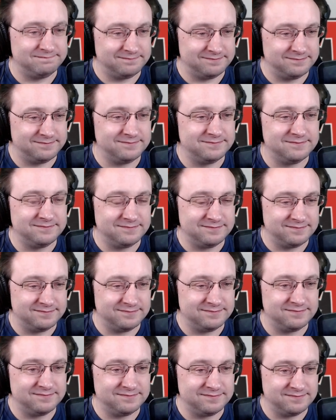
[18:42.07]

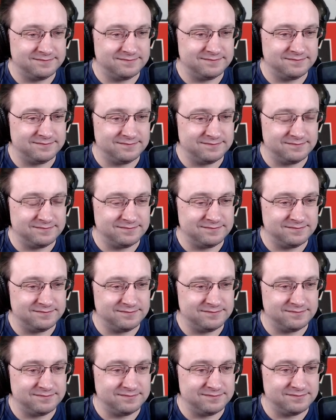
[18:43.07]

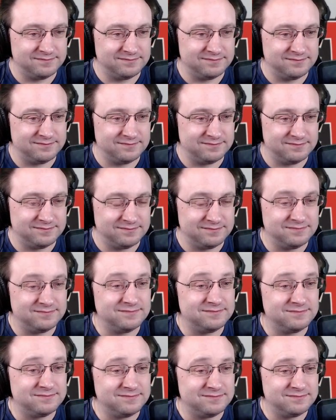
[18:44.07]

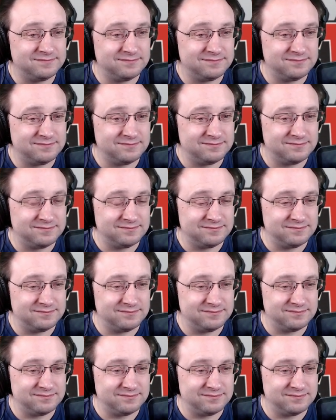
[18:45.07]

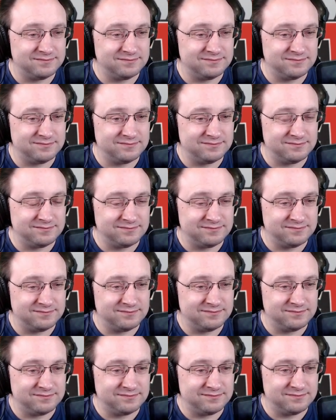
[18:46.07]

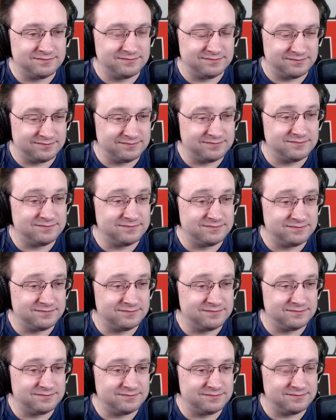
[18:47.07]

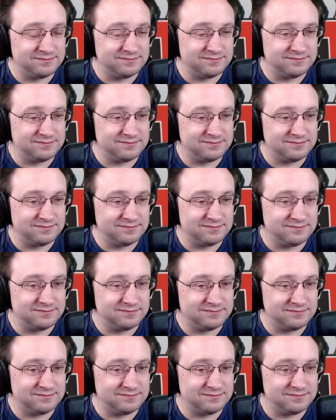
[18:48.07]

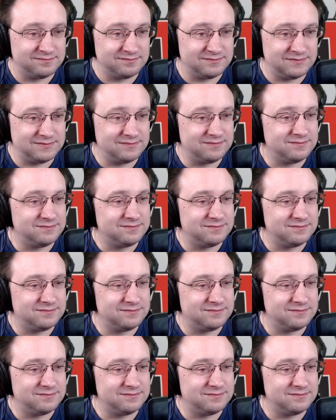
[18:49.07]
The person shown says nothing.